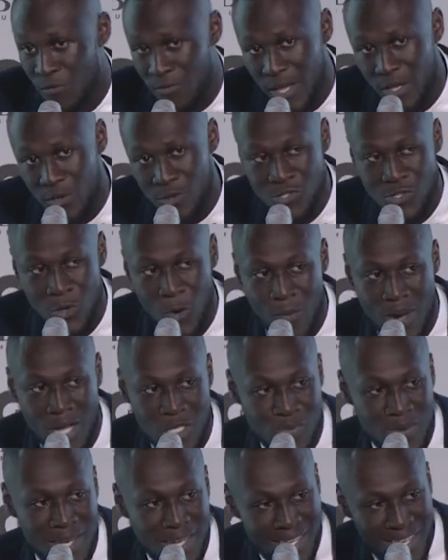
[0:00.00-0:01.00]
Thank you so
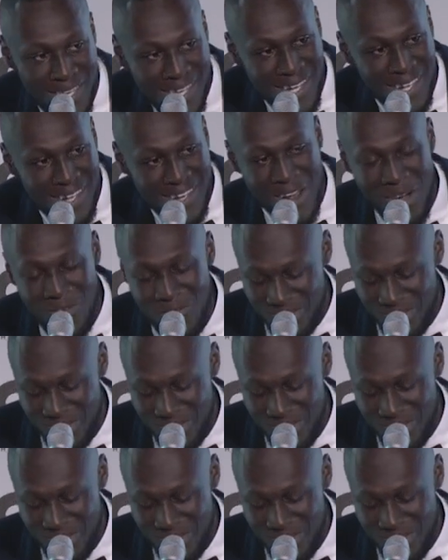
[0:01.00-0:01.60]
much, man. Love.